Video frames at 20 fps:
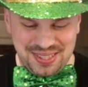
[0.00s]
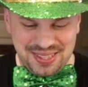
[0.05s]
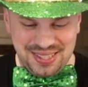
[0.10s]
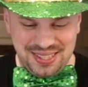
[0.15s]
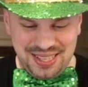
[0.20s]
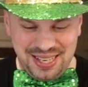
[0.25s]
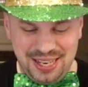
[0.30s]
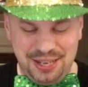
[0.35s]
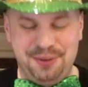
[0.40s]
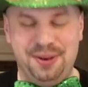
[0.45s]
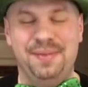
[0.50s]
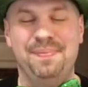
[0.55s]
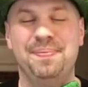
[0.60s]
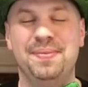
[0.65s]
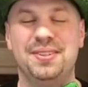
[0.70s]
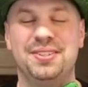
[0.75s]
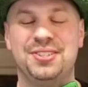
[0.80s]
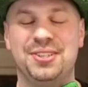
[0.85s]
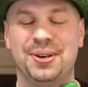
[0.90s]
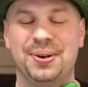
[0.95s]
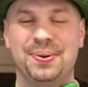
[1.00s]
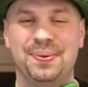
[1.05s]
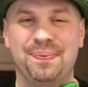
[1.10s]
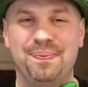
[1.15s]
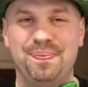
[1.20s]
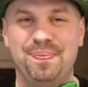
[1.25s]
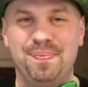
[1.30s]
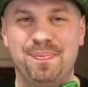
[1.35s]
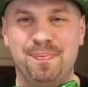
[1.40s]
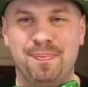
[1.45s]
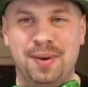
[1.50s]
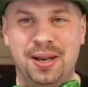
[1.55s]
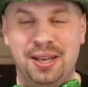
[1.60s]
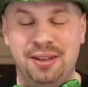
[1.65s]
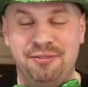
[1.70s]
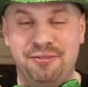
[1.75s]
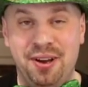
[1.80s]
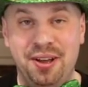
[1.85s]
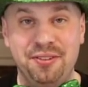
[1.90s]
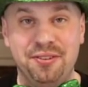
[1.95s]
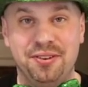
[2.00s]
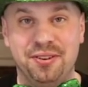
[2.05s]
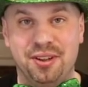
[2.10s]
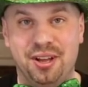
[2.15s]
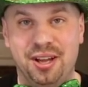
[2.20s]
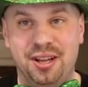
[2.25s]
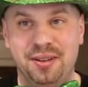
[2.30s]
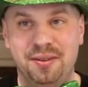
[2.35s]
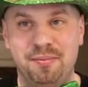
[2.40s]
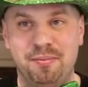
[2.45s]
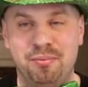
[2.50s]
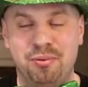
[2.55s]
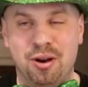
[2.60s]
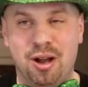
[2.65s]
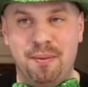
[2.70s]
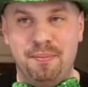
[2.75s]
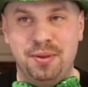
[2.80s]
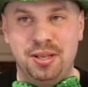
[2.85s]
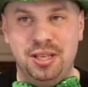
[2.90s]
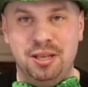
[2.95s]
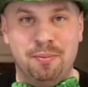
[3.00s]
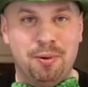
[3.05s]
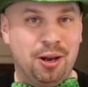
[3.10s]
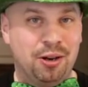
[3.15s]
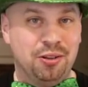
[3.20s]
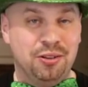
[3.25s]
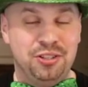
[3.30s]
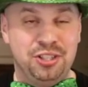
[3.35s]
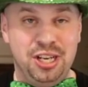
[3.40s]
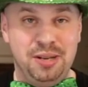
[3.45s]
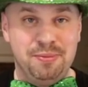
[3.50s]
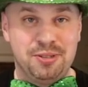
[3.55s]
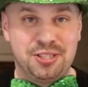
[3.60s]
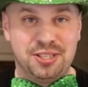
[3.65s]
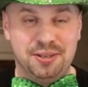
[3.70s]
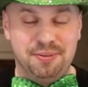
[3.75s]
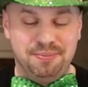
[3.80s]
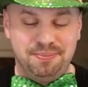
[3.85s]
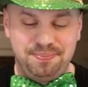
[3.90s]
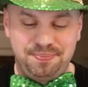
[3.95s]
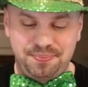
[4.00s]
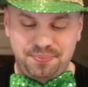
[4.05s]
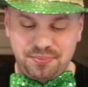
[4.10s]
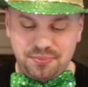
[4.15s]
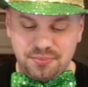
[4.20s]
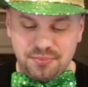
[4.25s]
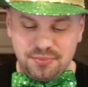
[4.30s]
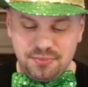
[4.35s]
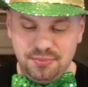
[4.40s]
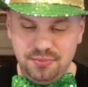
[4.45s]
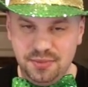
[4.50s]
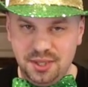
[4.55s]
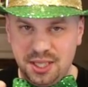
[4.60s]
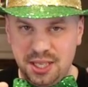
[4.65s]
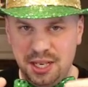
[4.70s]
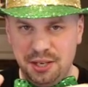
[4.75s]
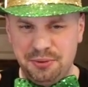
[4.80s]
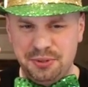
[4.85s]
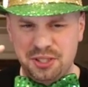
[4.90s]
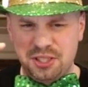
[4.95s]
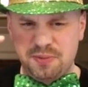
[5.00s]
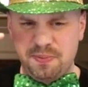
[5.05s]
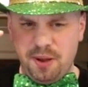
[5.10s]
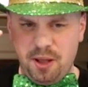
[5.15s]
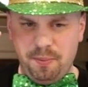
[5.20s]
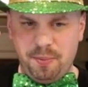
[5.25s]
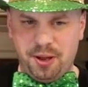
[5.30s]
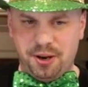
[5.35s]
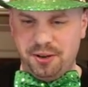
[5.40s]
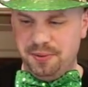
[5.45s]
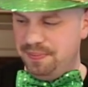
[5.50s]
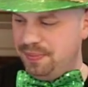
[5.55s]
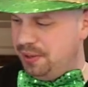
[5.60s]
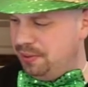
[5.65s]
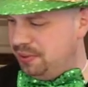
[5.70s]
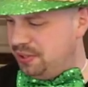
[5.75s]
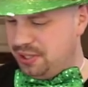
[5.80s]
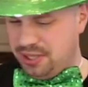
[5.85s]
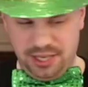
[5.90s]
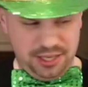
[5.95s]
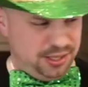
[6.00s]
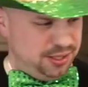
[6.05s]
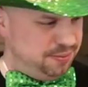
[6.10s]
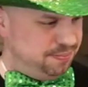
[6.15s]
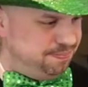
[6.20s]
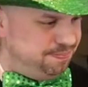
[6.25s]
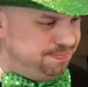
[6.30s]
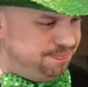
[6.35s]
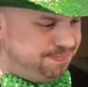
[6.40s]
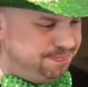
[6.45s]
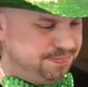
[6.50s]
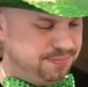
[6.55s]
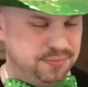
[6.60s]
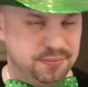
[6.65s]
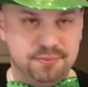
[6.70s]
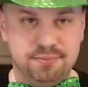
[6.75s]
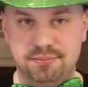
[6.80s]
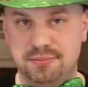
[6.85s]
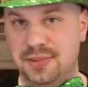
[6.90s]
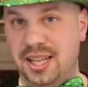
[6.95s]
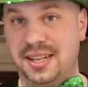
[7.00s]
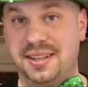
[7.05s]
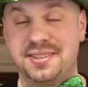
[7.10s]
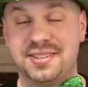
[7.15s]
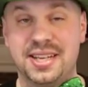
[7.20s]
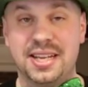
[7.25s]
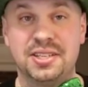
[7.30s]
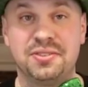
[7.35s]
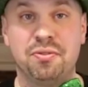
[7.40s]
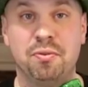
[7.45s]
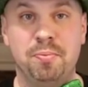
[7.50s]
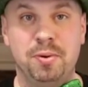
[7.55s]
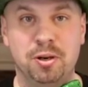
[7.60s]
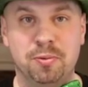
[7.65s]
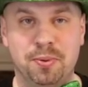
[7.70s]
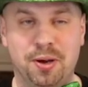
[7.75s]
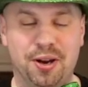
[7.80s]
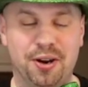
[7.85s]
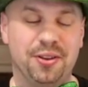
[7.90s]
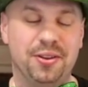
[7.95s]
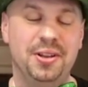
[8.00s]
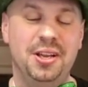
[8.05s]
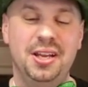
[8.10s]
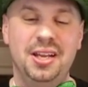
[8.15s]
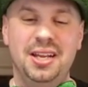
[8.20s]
Anyway, so my father-in-law brought me a bottle of Jameson, and it was a small bottle. It was like the size of a beer bottle.